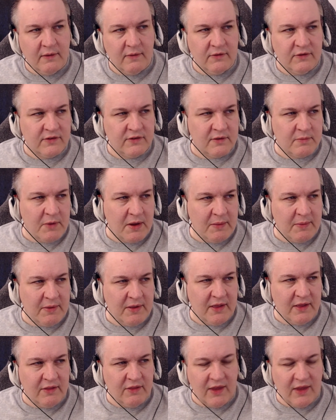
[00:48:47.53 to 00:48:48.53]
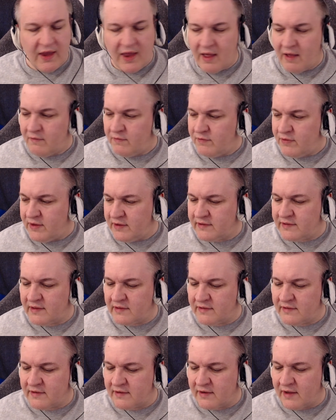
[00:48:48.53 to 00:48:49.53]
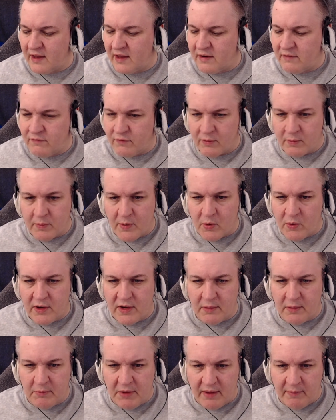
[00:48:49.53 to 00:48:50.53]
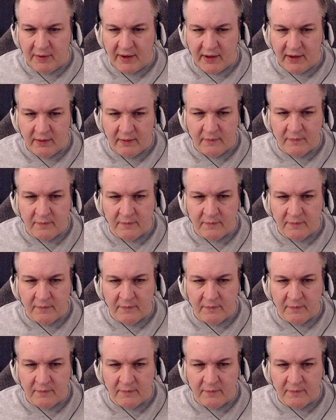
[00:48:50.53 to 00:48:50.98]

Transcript: so maybe they have this sense of kind of foreboding, maybe.